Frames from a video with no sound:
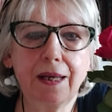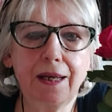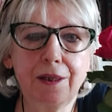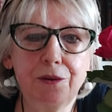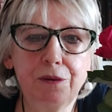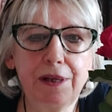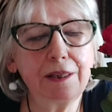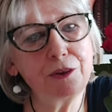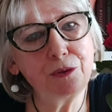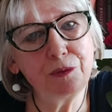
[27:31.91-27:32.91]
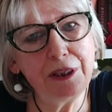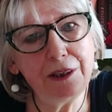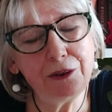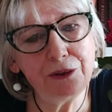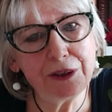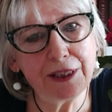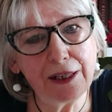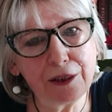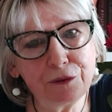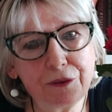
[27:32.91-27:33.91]
and you like to read it
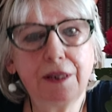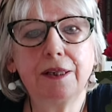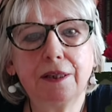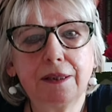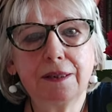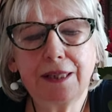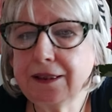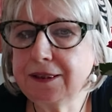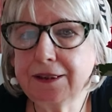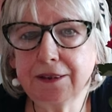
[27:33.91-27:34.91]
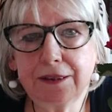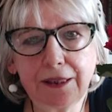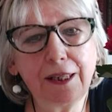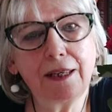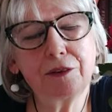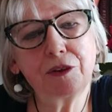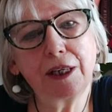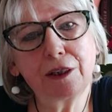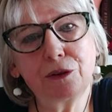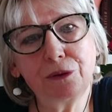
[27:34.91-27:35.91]
yourself. That's the thing I
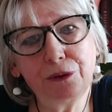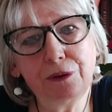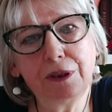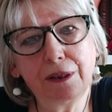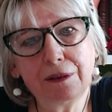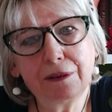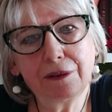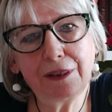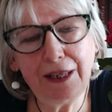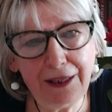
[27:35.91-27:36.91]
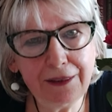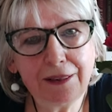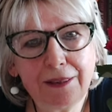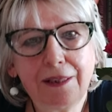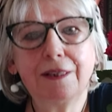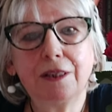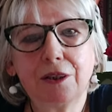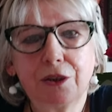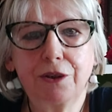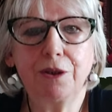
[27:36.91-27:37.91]
try to do here, okay?
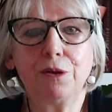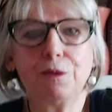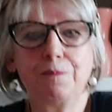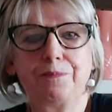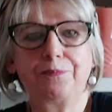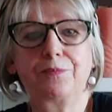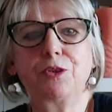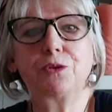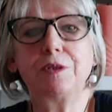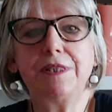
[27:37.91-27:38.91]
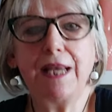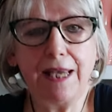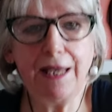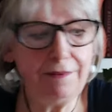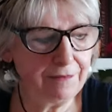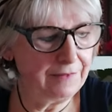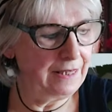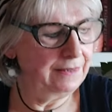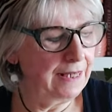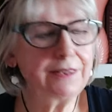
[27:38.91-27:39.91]
So today,
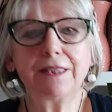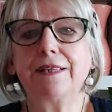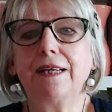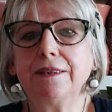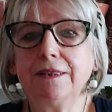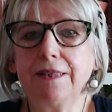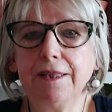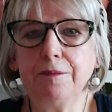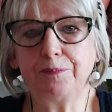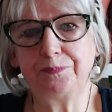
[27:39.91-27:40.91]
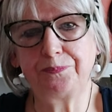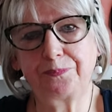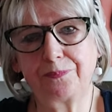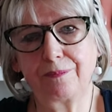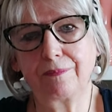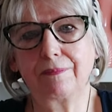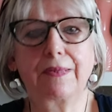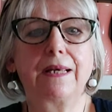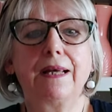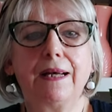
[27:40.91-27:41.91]
and that's another thing,
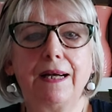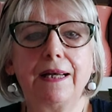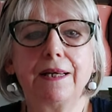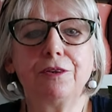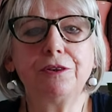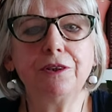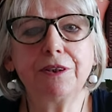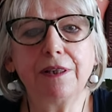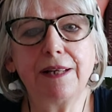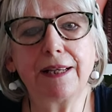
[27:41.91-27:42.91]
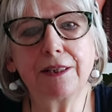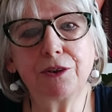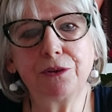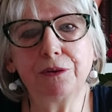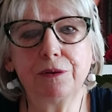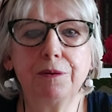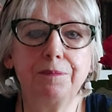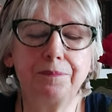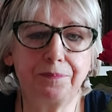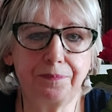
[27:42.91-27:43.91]
I also like to